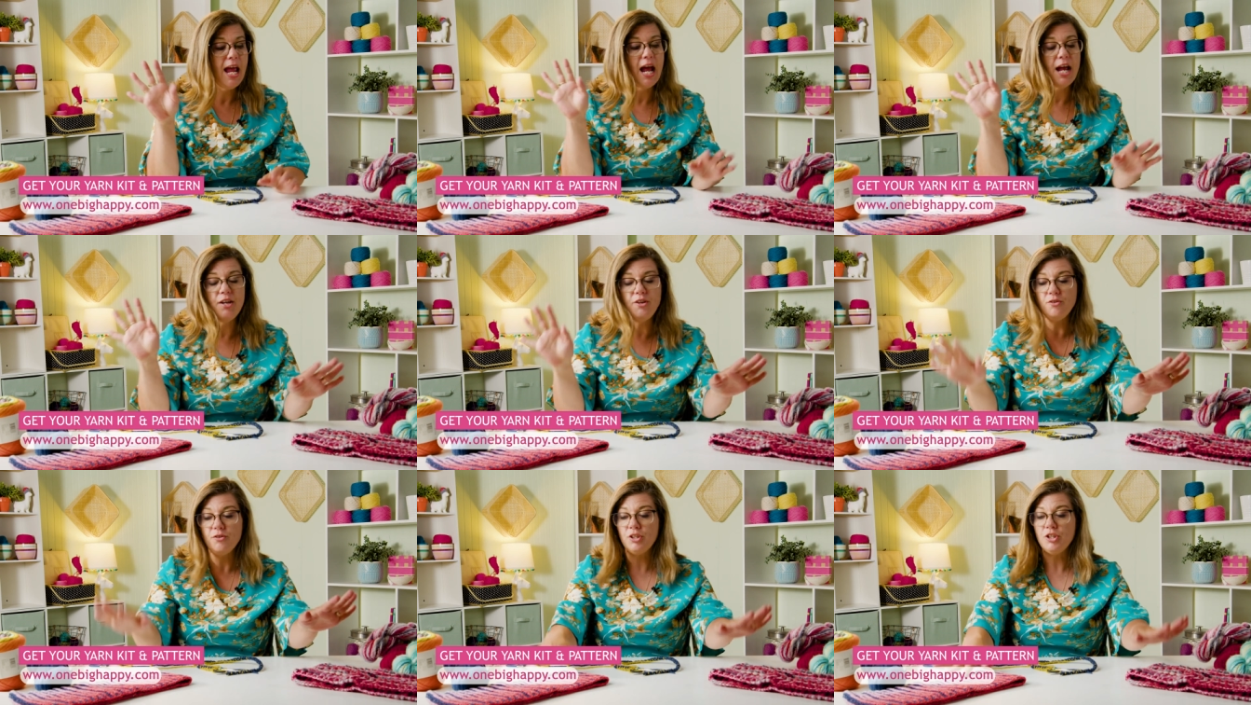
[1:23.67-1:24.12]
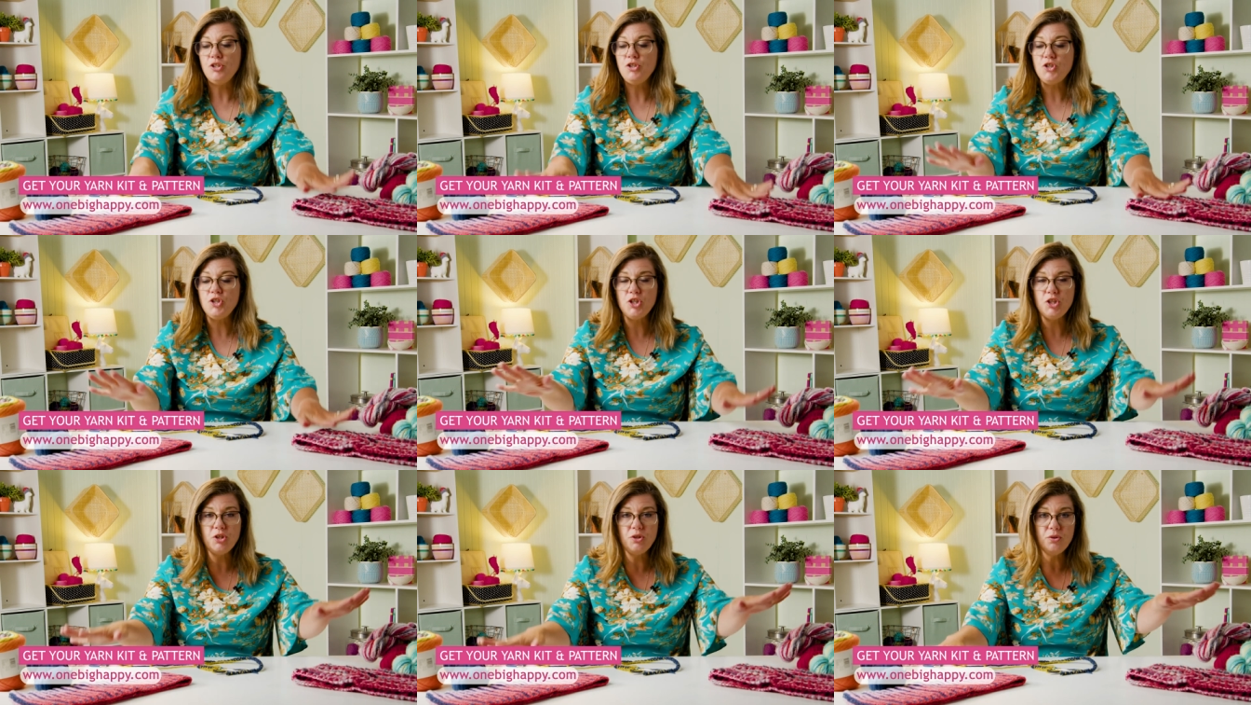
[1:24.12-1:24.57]
and you can
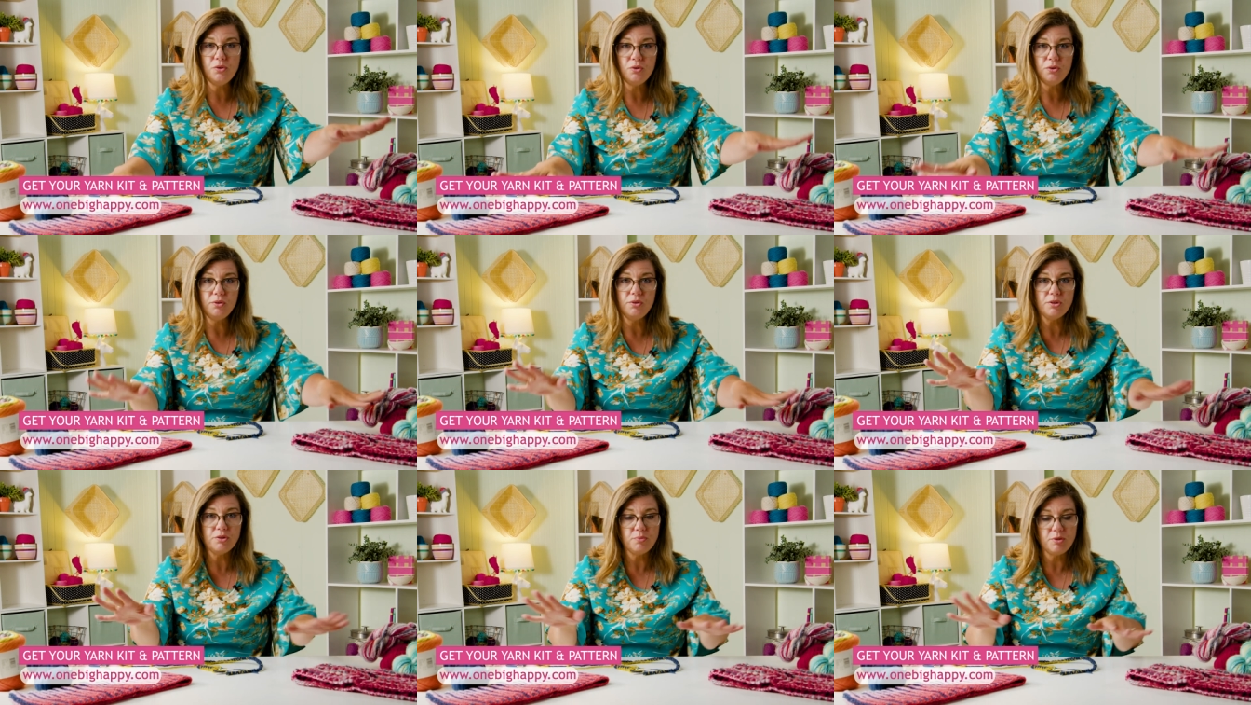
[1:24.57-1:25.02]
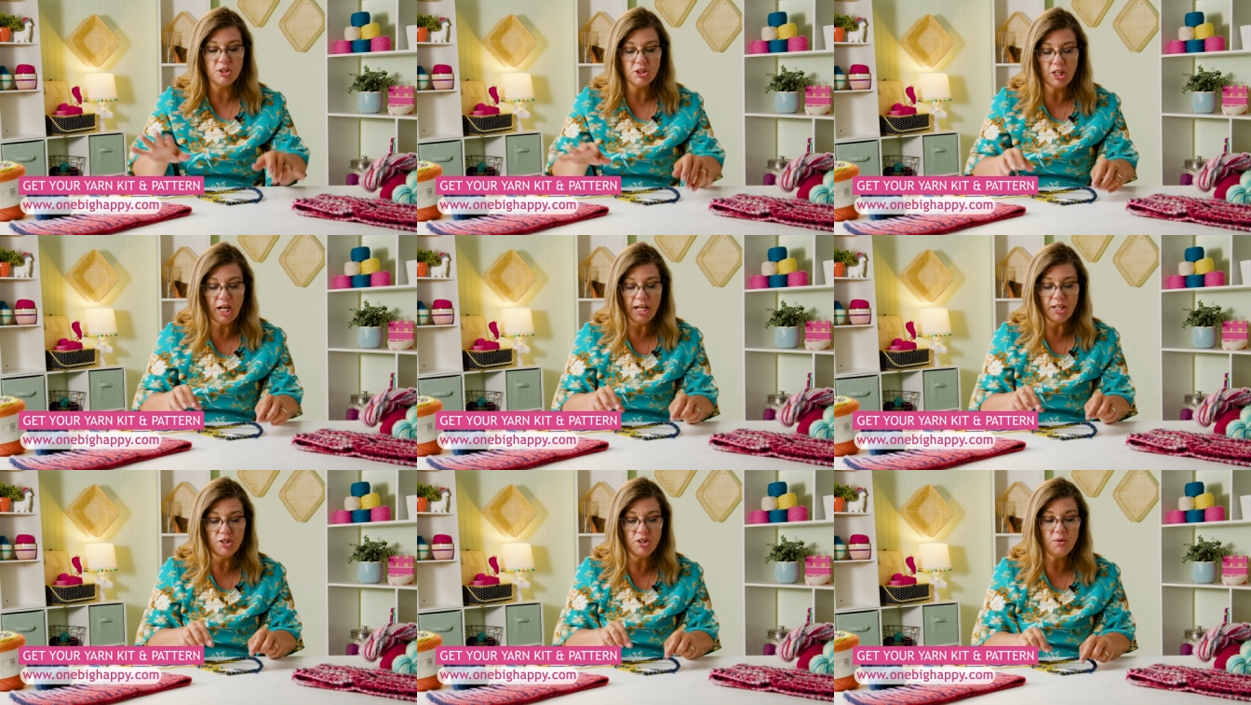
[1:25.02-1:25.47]
choose which
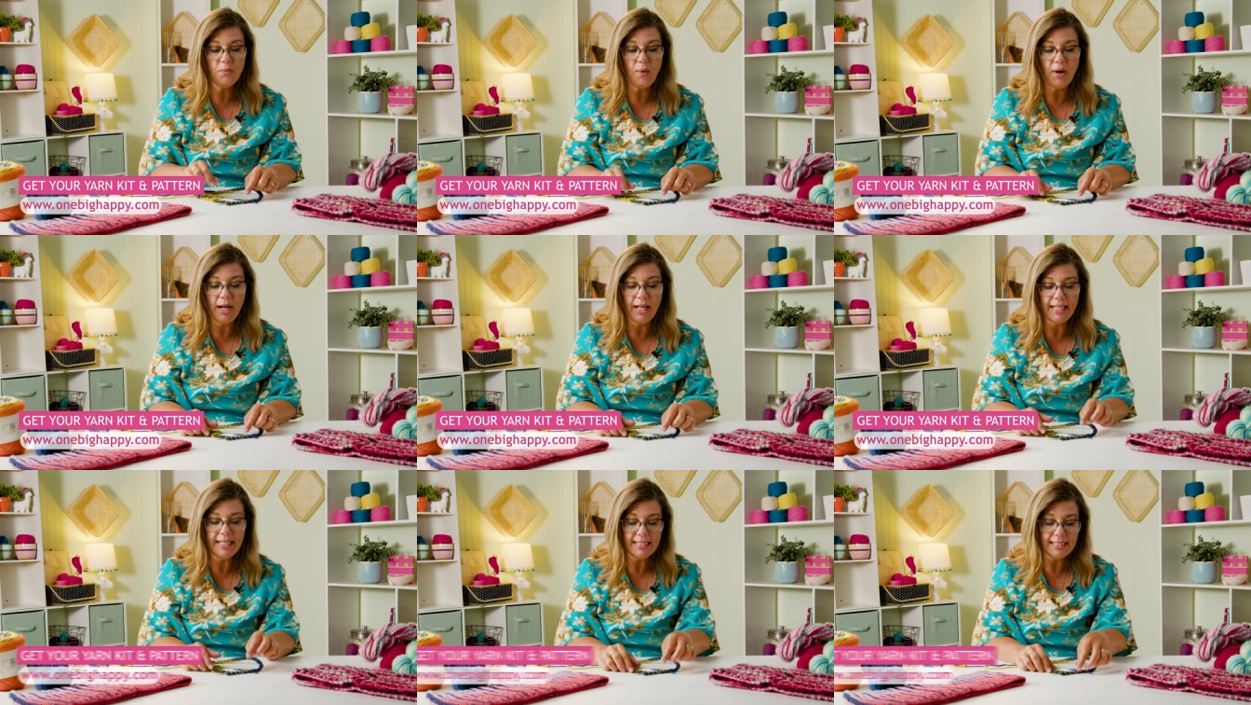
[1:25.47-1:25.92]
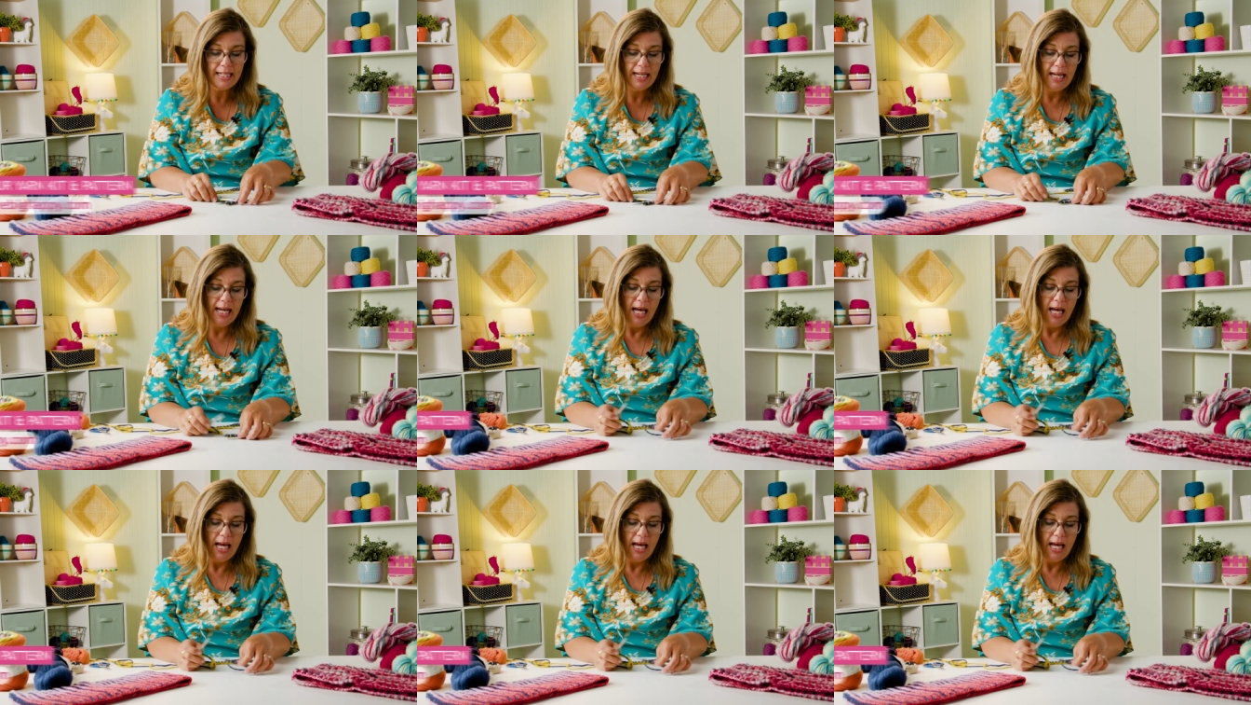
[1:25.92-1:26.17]
kind you want.